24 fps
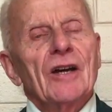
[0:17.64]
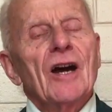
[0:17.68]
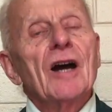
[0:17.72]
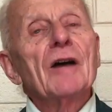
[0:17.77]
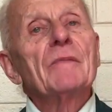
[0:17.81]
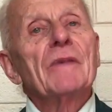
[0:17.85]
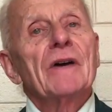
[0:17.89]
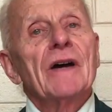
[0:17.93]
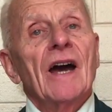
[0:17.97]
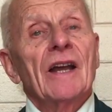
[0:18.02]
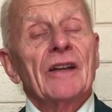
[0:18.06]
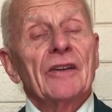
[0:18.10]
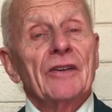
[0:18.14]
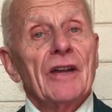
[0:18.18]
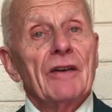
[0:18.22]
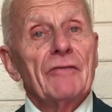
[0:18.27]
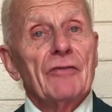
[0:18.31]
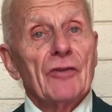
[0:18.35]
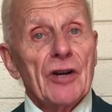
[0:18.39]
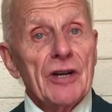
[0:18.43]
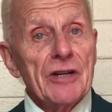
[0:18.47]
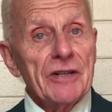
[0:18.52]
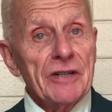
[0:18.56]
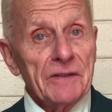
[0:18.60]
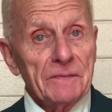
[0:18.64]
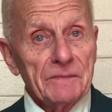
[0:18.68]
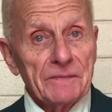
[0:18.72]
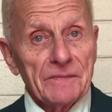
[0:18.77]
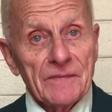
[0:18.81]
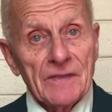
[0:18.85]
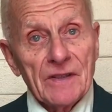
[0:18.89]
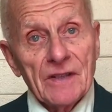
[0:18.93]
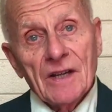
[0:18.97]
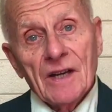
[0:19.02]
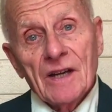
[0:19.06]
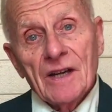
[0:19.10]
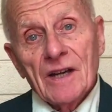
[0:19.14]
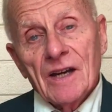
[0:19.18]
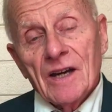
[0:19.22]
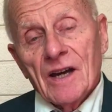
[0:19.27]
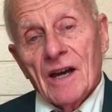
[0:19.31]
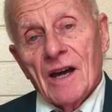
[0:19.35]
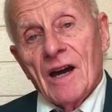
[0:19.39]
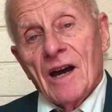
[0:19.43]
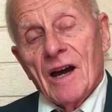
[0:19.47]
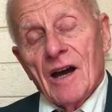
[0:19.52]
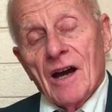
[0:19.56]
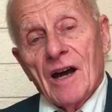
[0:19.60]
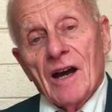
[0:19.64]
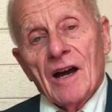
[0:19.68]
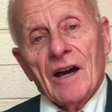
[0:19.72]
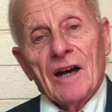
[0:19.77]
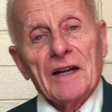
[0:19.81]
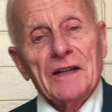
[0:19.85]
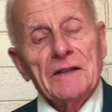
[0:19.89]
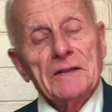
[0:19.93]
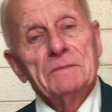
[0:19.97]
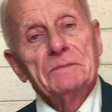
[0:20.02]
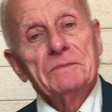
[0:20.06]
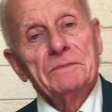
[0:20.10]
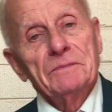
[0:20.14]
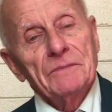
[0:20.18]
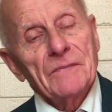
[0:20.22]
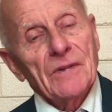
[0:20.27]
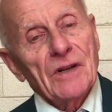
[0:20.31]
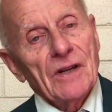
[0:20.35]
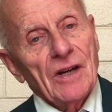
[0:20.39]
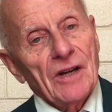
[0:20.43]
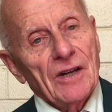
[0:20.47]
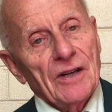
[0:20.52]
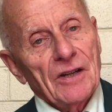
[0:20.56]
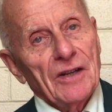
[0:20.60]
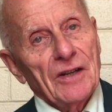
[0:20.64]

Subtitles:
I'm Alan Everett. I'm